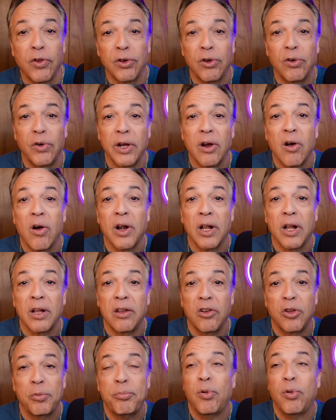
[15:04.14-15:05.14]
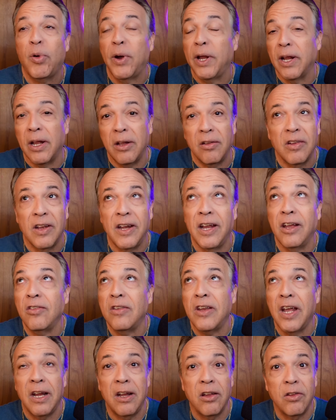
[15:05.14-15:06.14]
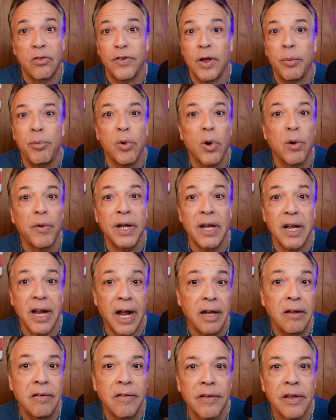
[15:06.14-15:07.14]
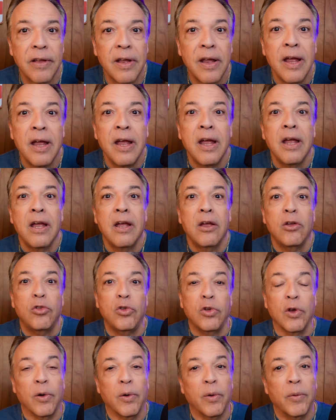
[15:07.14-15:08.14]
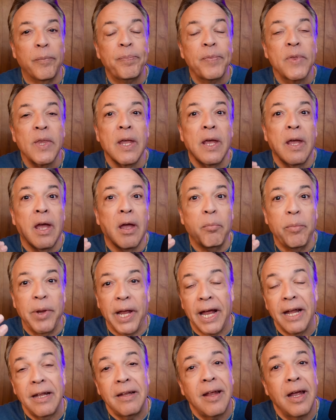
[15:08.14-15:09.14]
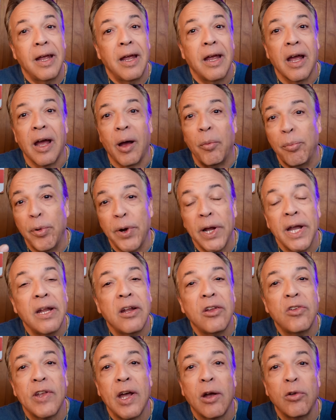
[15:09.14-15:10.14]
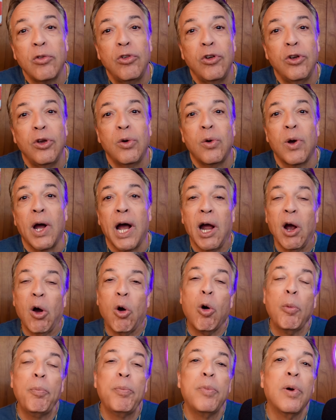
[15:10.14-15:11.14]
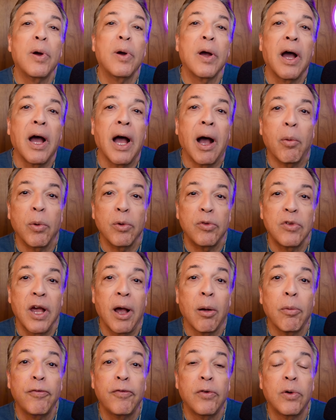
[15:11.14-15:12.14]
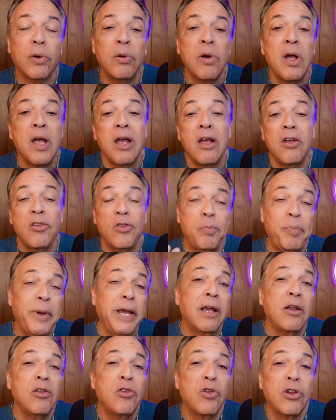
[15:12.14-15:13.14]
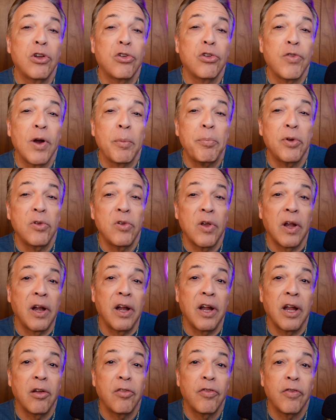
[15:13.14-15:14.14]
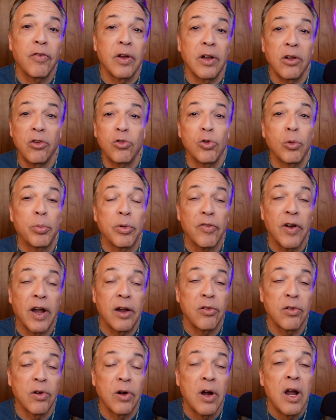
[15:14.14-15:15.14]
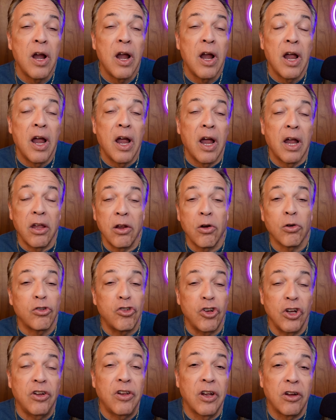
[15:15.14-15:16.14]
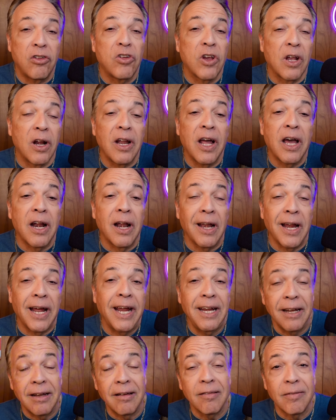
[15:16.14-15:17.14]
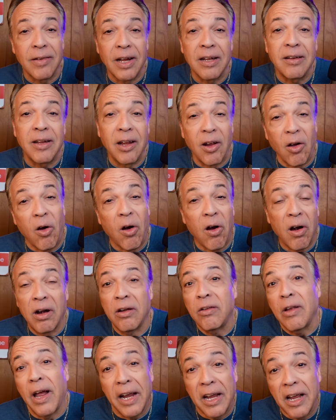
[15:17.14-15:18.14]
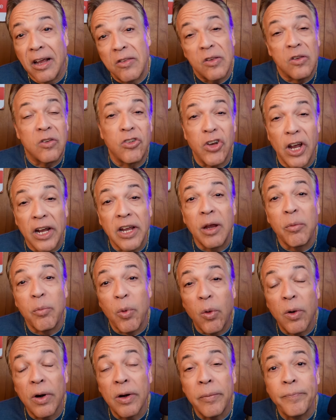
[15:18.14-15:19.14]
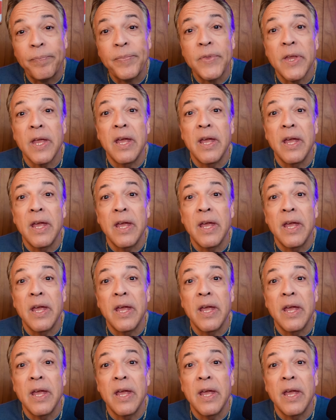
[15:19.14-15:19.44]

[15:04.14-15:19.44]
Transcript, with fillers: for the green card at this point, and today's date is February 9th. So, mi gente, I'm bringing this out to you. I hope I was helpful speaking to this representative and this supervisor. You know, she did shed a lot of light that they are, I guess, checking more.